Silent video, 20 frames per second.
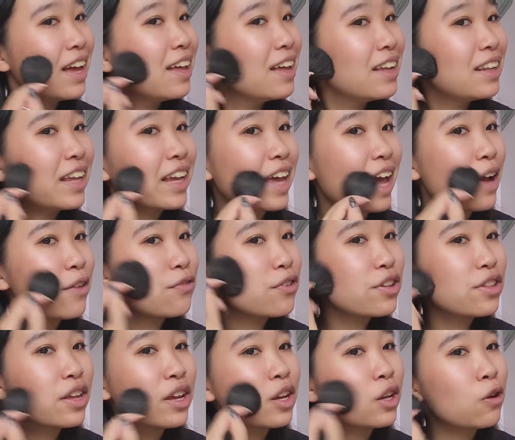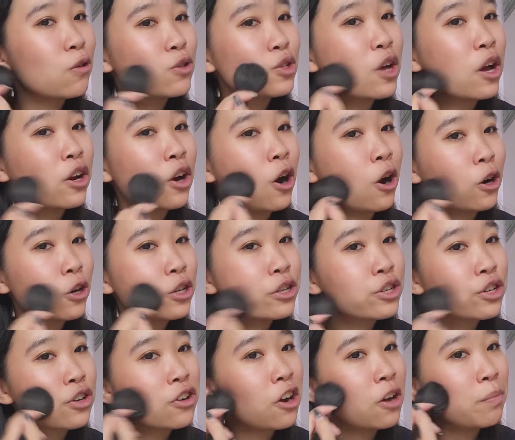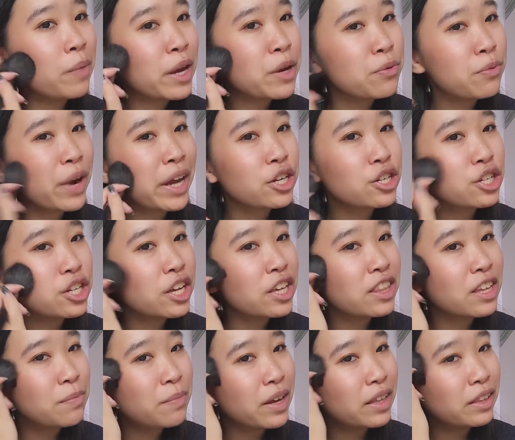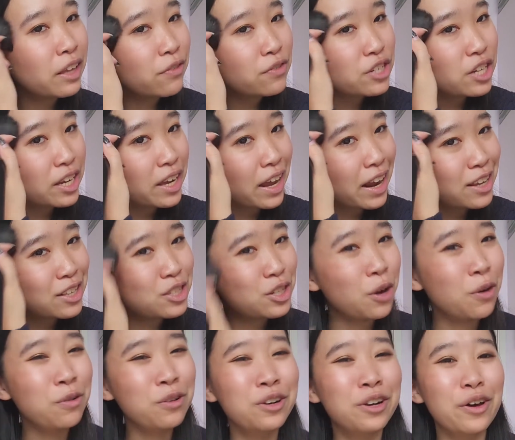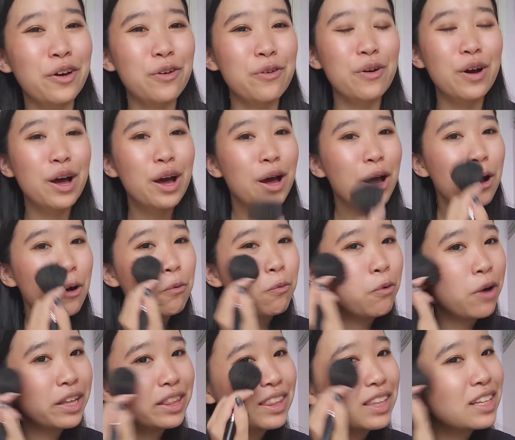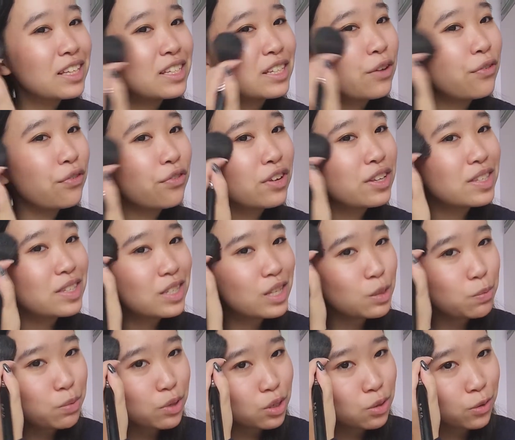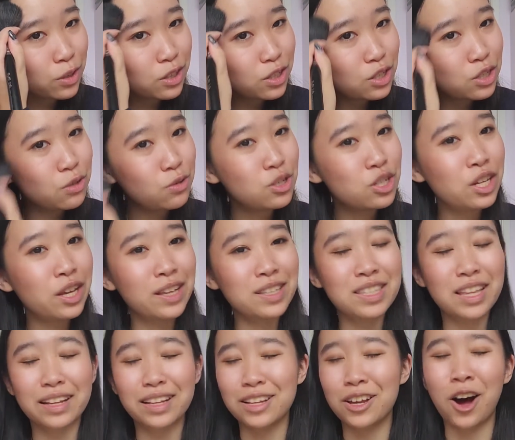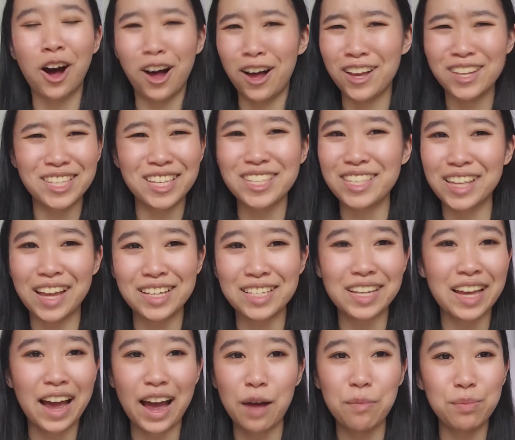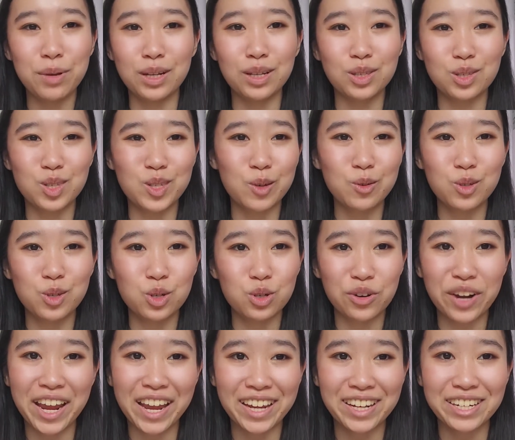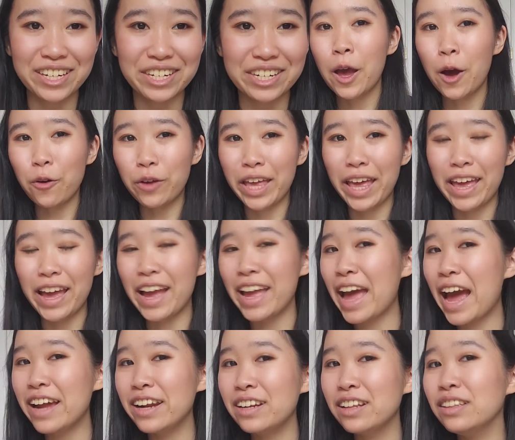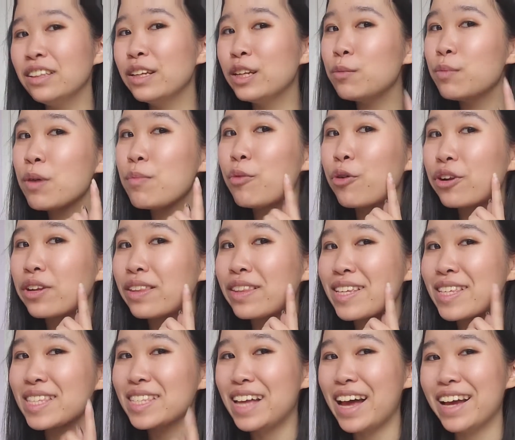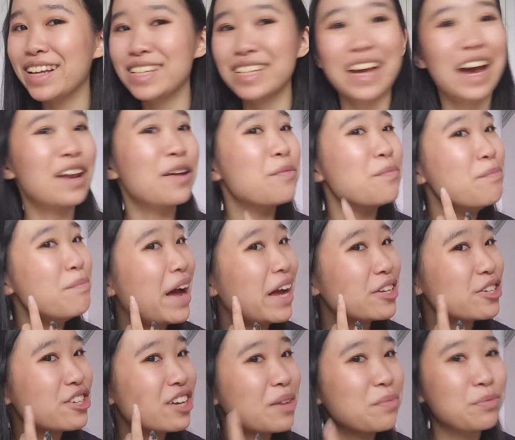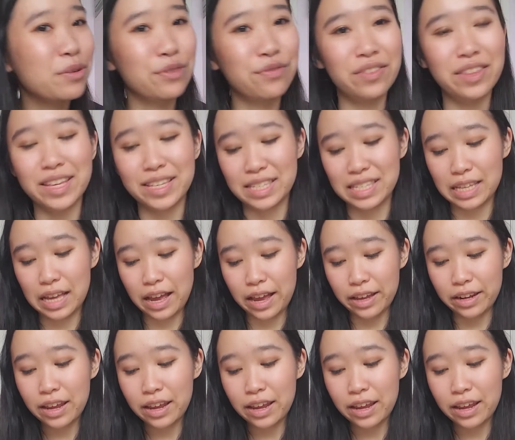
Like everything goes on harsher on my right cheek than my left cheek. I don't know what the difference is between the 2 cheeks that causes that to happen. It's so strange. Okay, I added a little bit more to this side to kind of match up with this side.